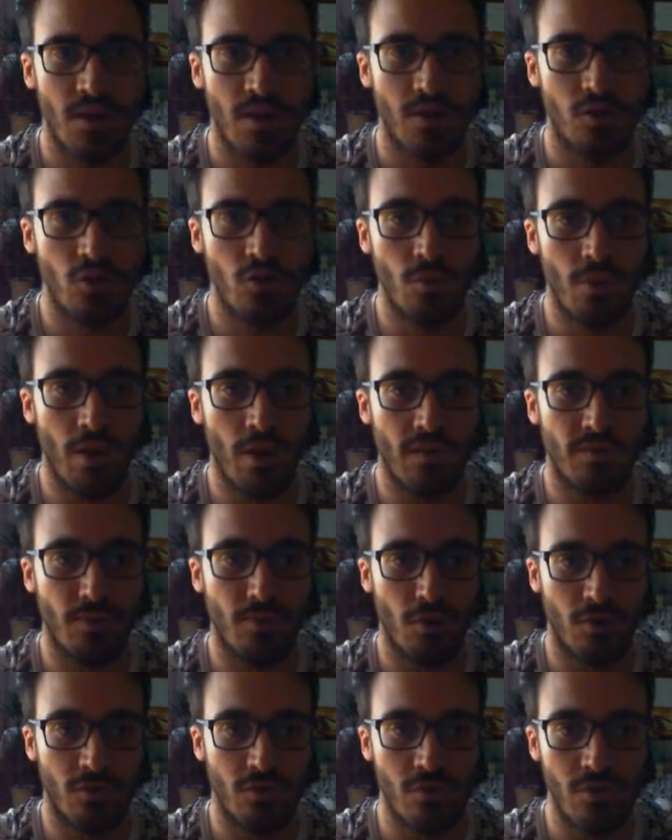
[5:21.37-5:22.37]
2+
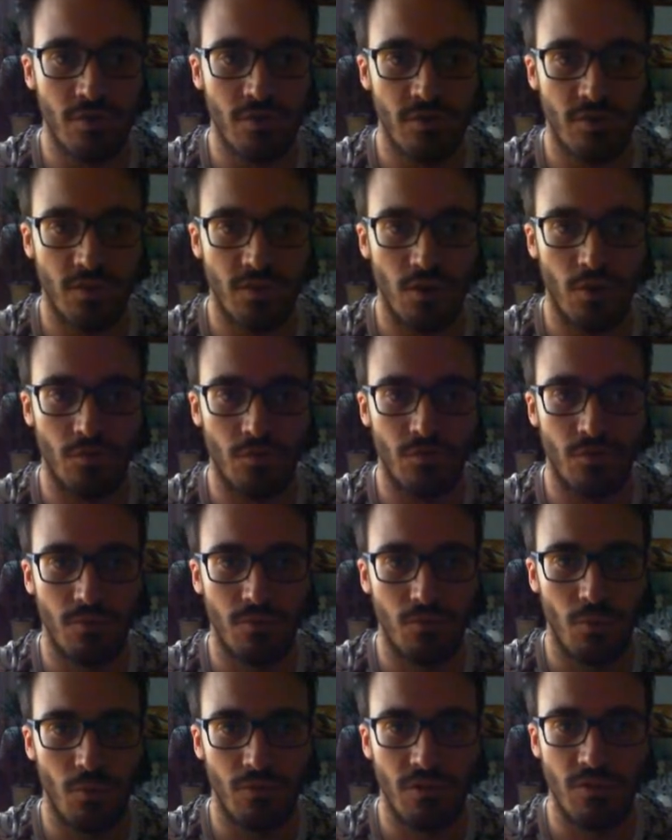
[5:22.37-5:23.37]
monsters
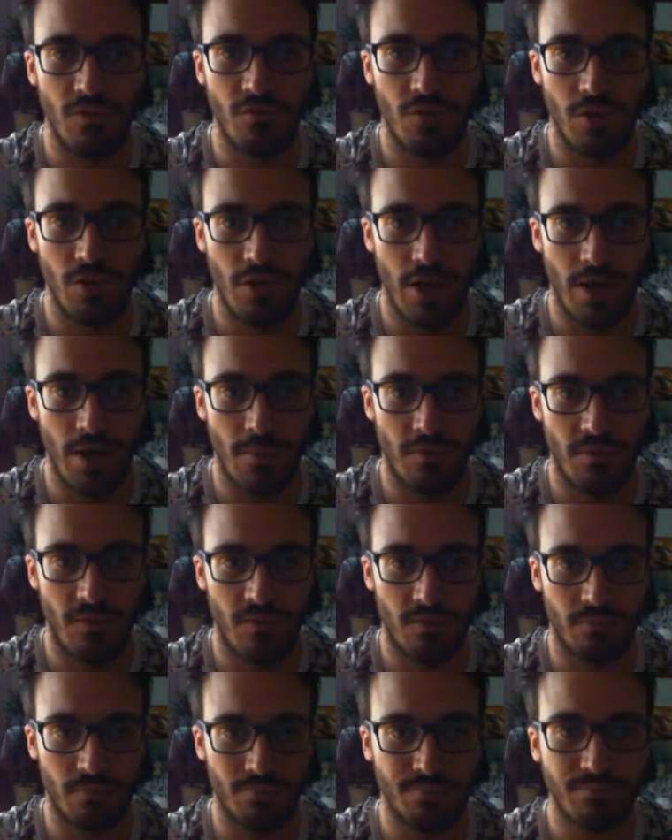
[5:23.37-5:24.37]
with different names,
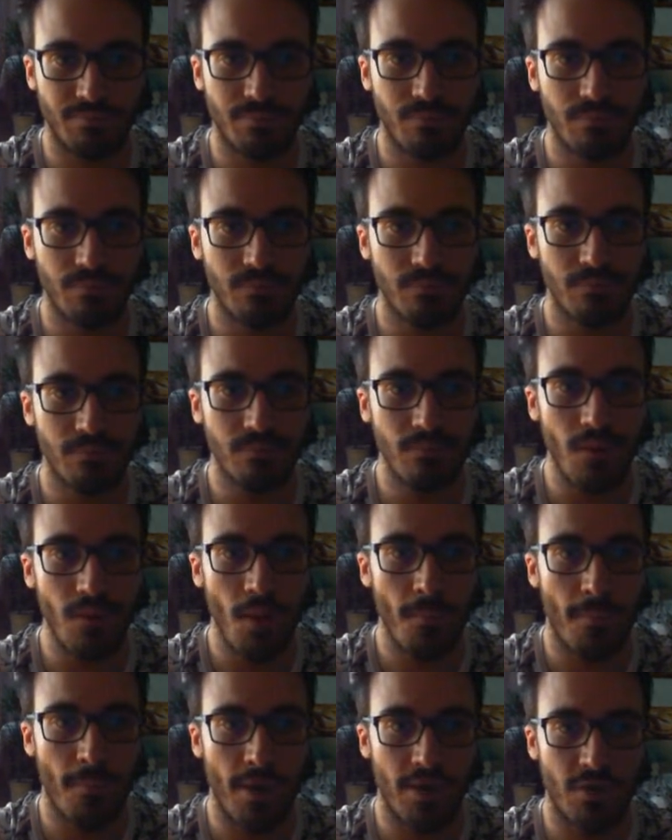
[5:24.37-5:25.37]

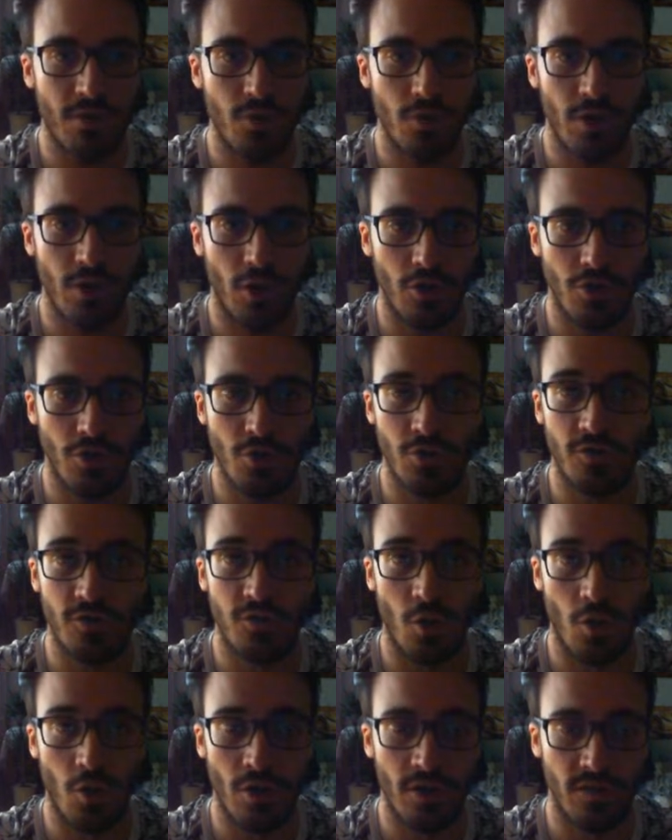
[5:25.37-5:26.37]
but you cannot use
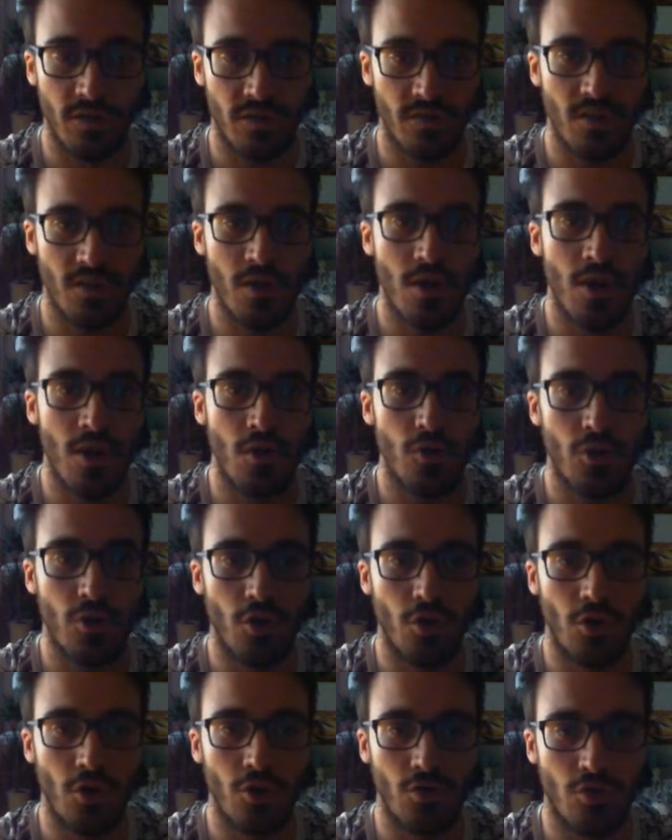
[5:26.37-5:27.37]
tokens. You can
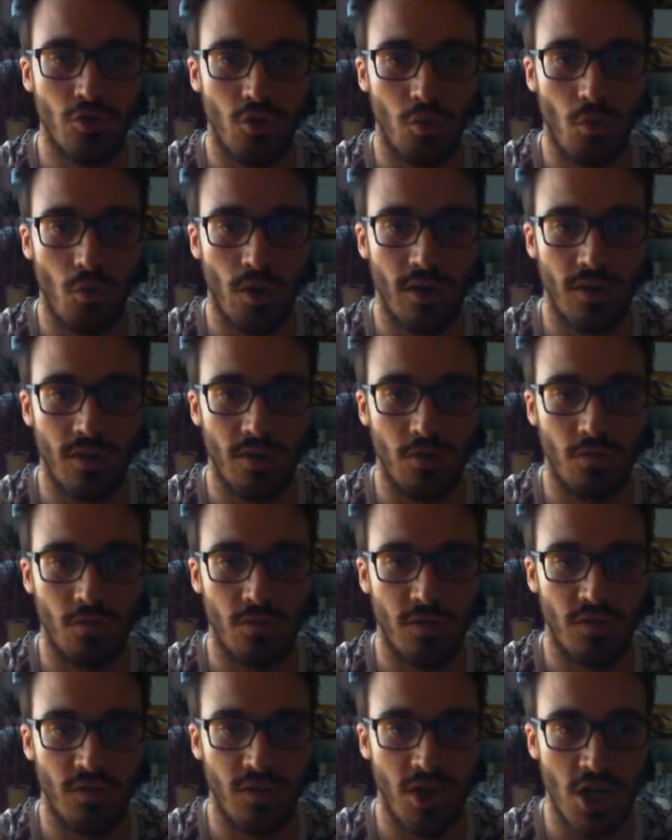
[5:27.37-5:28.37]
only control one of
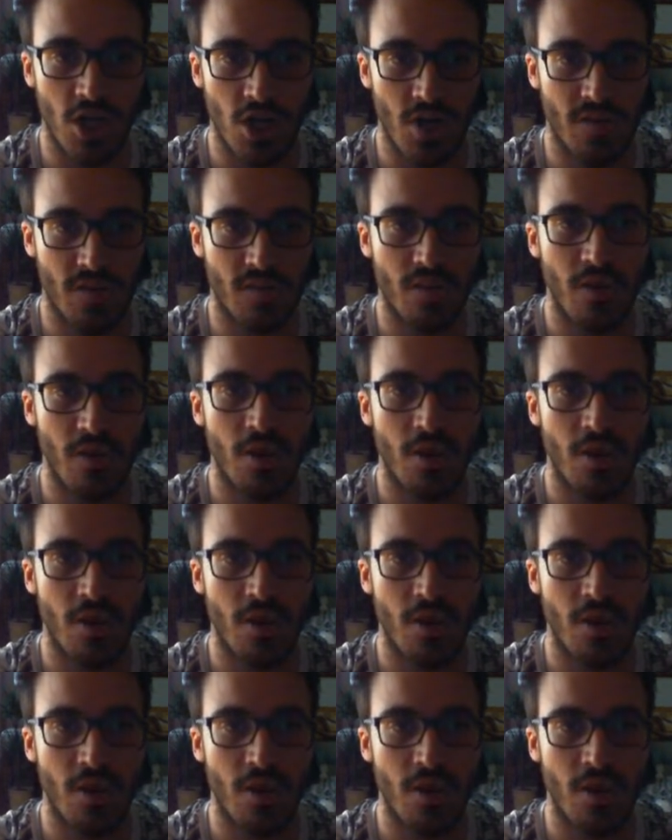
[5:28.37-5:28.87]
these cards.